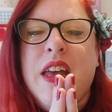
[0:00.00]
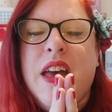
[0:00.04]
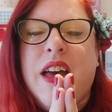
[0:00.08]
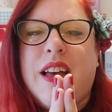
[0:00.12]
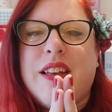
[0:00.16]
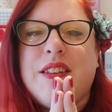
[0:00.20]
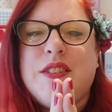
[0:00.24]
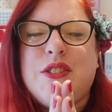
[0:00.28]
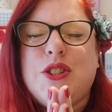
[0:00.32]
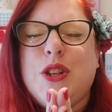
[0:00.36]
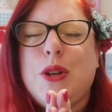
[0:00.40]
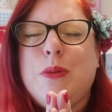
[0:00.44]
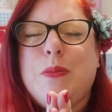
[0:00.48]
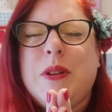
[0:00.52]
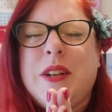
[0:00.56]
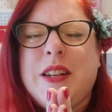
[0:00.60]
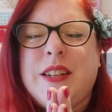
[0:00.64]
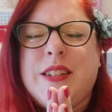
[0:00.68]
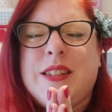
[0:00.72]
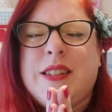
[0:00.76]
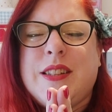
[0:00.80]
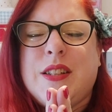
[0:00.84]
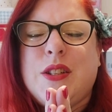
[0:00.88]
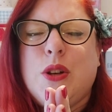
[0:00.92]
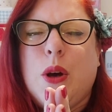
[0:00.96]
I stupidly
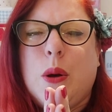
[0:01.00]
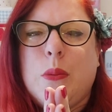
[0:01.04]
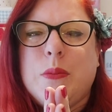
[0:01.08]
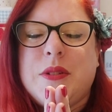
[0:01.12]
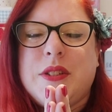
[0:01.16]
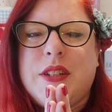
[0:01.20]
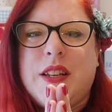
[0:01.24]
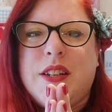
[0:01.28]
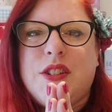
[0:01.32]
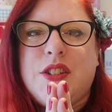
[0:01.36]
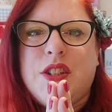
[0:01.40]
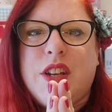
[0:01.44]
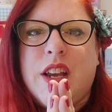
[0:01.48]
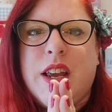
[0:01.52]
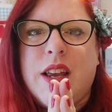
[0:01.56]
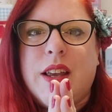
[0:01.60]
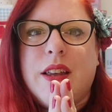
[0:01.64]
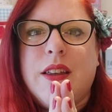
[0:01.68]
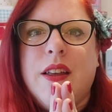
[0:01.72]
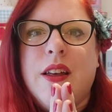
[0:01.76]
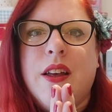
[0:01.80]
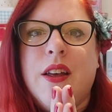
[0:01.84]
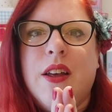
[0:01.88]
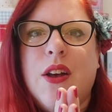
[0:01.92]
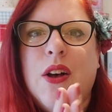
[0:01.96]
did the top
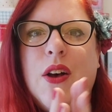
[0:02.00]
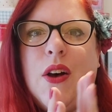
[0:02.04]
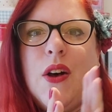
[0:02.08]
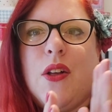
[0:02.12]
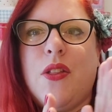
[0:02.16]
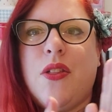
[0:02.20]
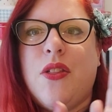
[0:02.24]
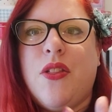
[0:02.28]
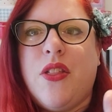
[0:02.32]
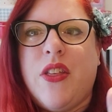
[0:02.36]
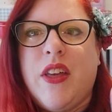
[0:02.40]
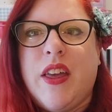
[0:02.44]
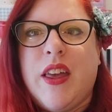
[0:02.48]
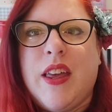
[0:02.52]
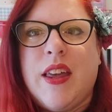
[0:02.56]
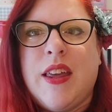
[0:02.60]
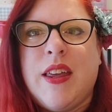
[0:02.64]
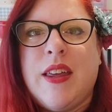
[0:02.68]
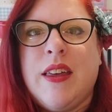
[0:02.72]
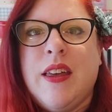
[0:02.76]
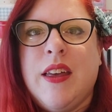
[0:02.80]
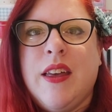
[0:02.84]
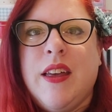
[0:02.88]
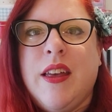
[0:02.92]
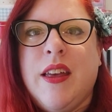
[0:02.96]
stitching on
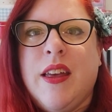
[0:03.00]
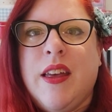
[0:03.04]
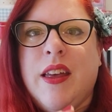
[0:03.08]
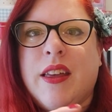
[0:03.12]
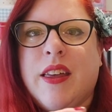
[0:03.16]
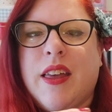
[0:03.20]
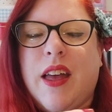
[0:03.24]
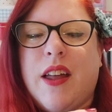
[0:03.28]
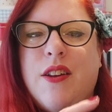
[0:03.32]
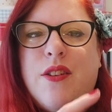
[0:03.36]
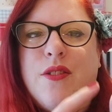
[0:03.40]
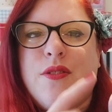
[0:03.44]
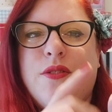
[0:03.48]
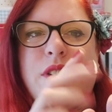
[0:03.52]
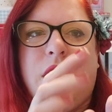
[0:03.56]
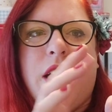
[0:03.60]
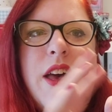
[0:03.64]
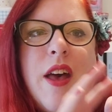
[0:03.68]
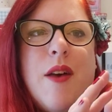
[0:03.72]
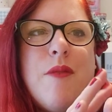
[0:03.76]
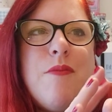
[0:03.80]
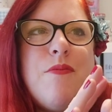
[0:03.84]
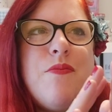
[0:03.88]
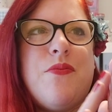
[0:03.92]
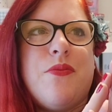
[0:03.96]
the kind of,
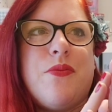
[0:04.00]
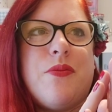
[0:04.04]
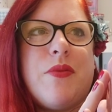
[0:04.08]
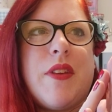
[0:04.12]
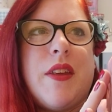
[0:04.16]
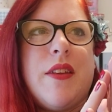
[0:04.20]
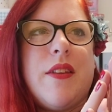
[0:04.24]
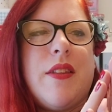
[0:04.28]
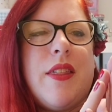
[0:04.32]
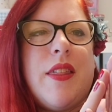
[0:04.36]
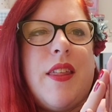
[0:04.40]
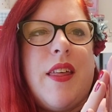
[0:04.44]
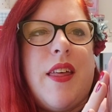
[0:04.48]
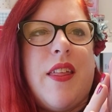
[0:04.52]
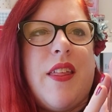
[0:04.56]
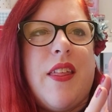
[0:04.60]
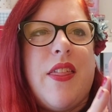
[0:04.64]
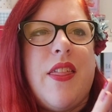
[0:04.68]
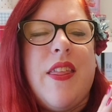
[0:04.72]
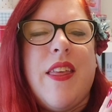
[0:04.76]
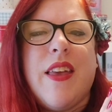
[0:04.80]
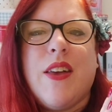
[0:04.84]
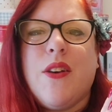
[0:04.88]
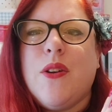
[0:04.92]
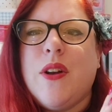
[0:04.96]
I
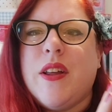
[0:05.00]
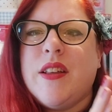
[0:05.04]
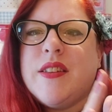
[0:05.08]
think they call